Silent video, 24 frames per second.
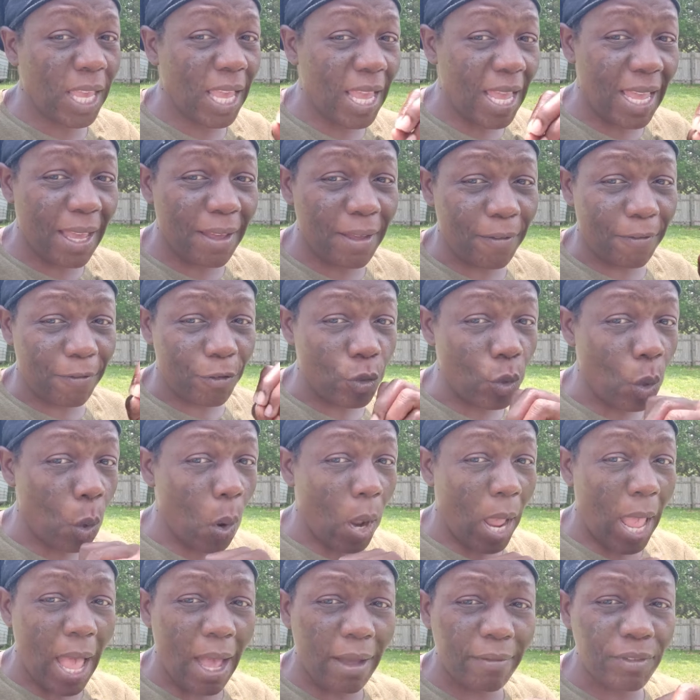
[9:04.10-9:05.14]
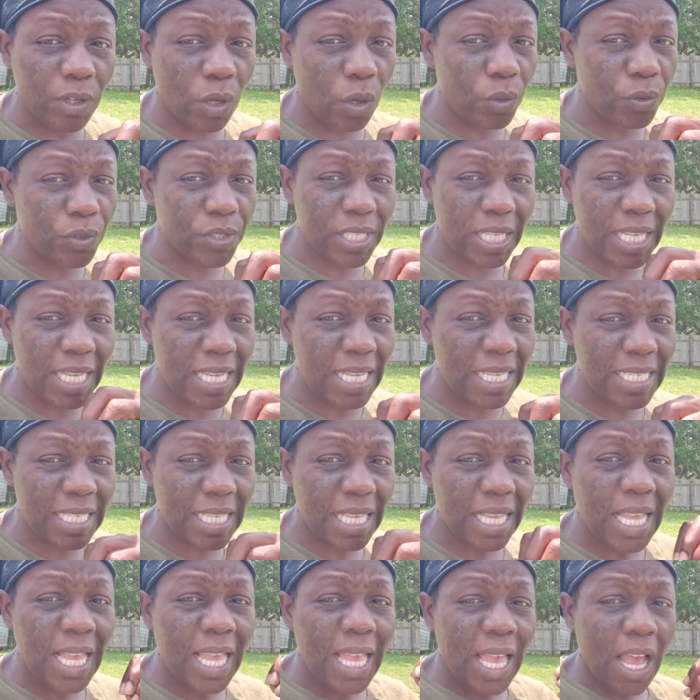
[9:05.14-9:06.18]
can't, if you don't have those
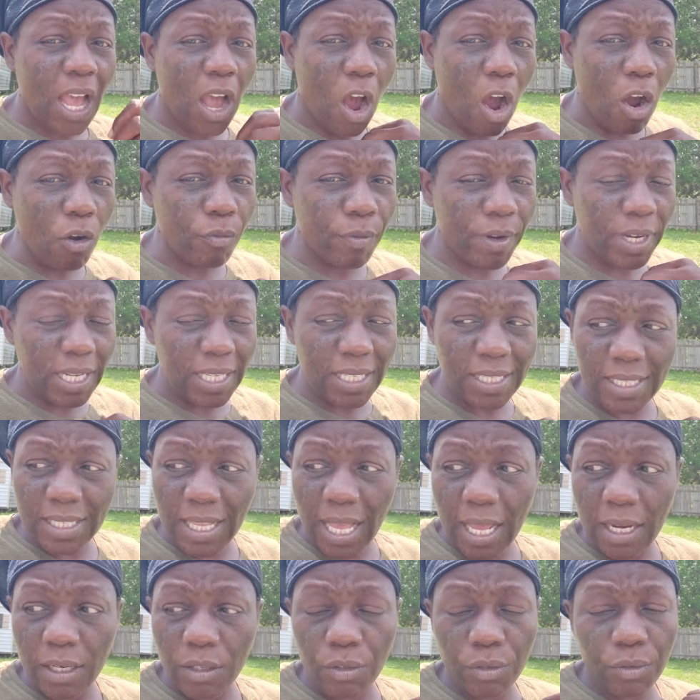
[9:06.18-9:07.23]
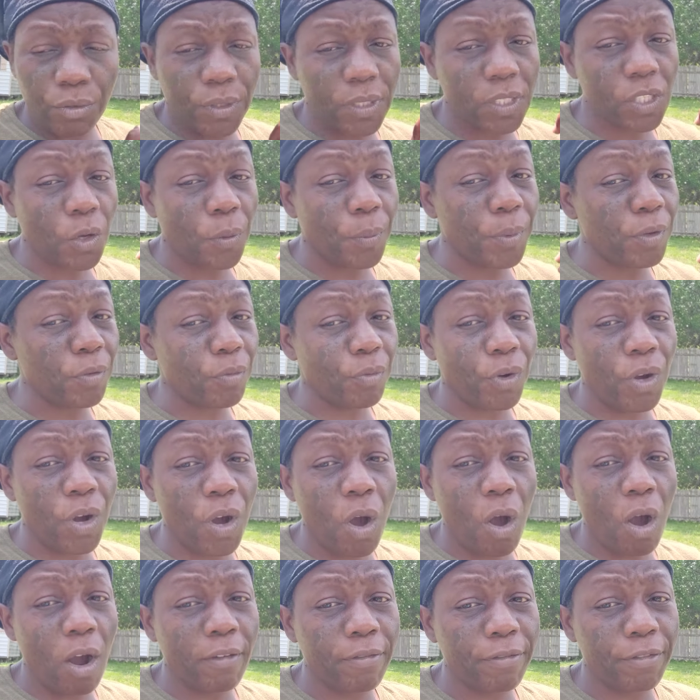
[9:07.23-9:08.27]
things already inside of you, it's going to be real
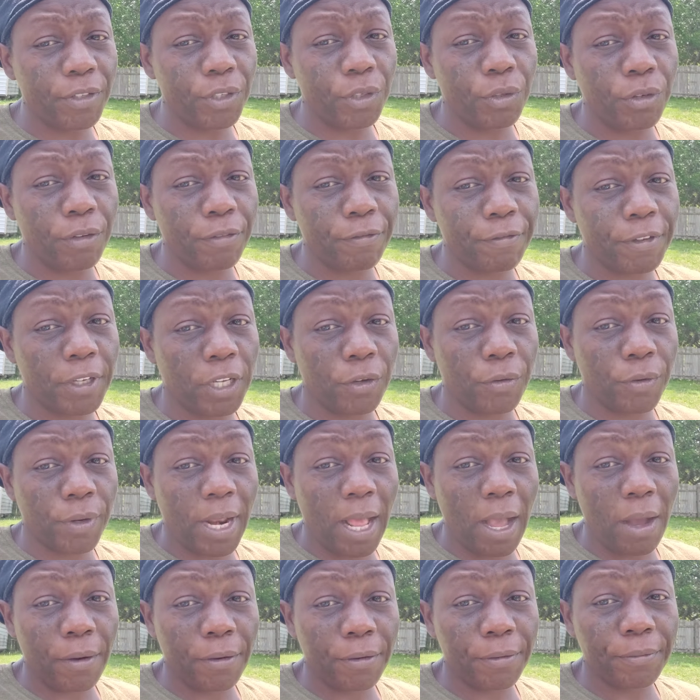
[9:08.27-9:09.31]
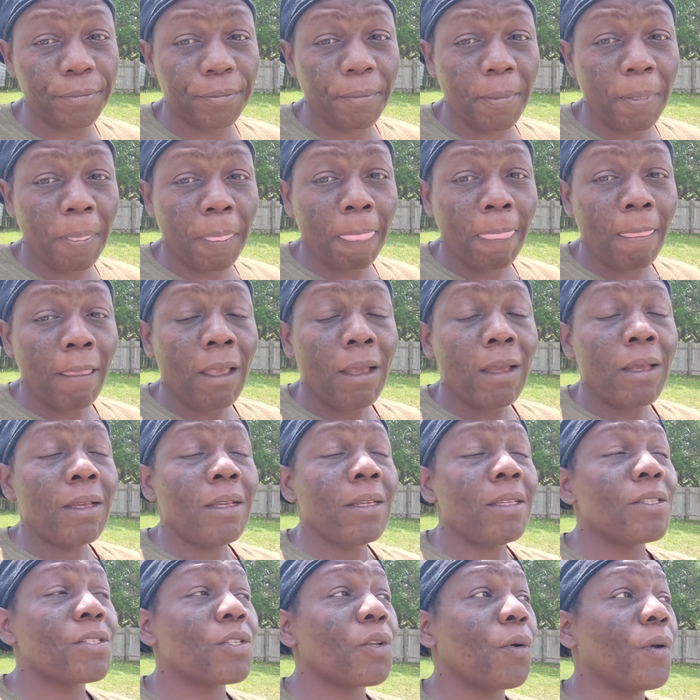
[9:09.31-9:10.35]
hard for you to figure it out.
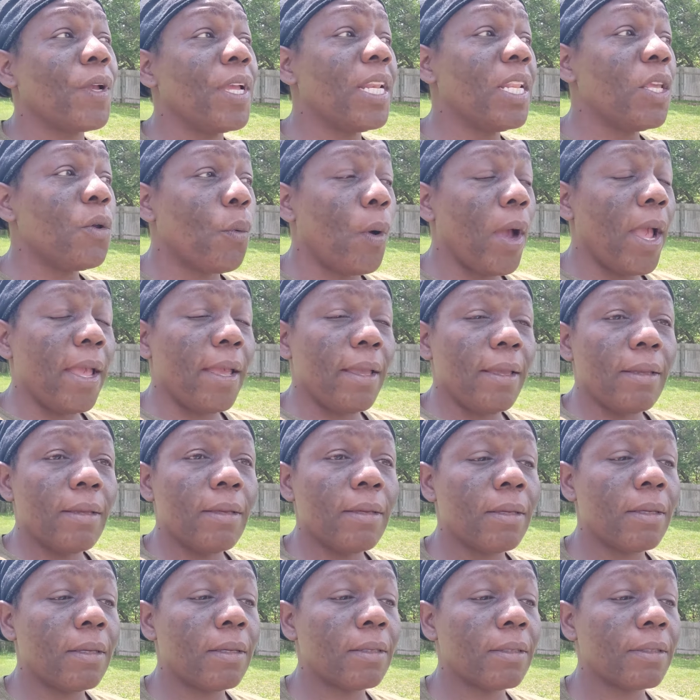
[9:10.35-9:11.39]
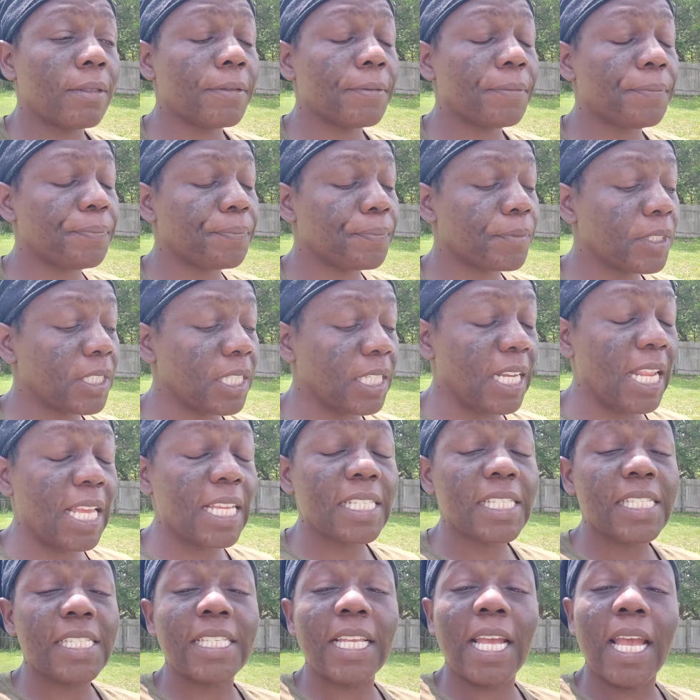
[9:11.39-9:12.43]
So, anyway, the
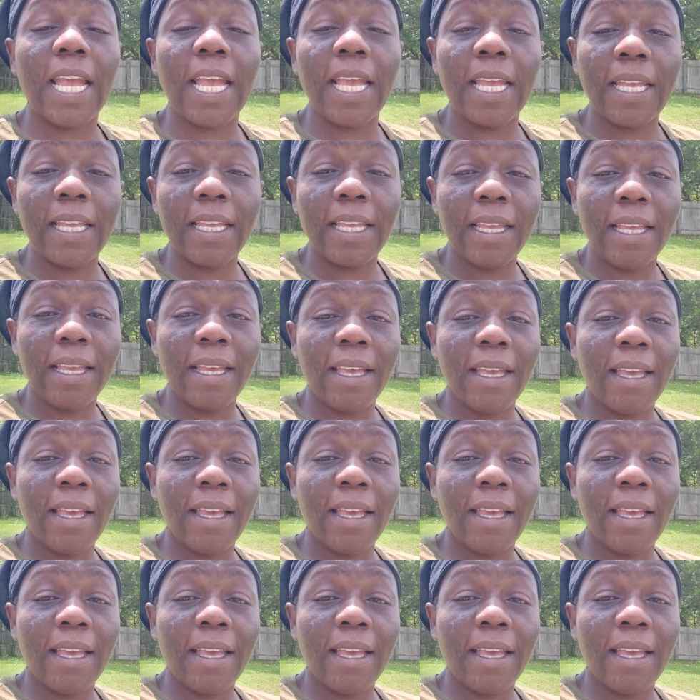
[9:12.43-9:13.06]
next day,